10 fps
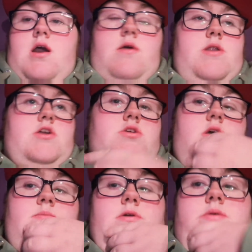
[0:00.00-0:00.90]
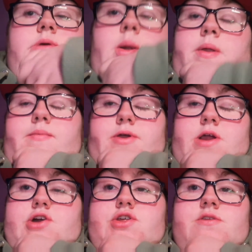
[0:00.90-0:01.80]
I will actually talk about that properly in my
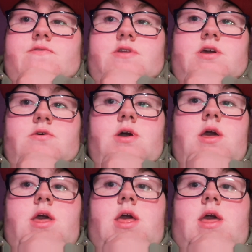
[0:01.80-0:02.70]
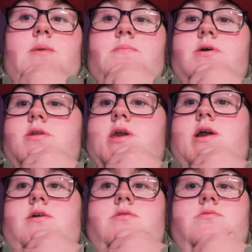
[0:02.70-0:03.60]
reactions video. But
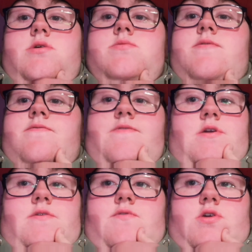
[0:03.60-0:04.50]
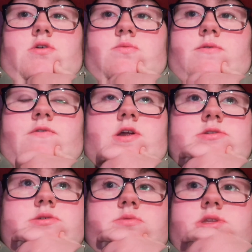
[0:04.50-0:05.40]
yeah, that was a very, very good win for
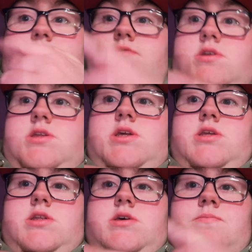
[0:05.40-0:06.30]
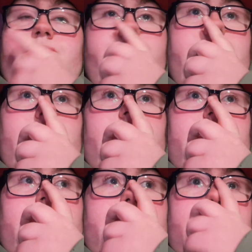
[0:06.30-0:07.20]
Arsenal. We definitely needed
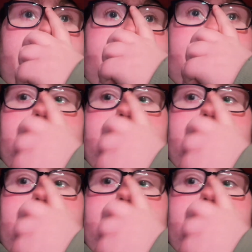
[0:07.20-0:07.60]
it.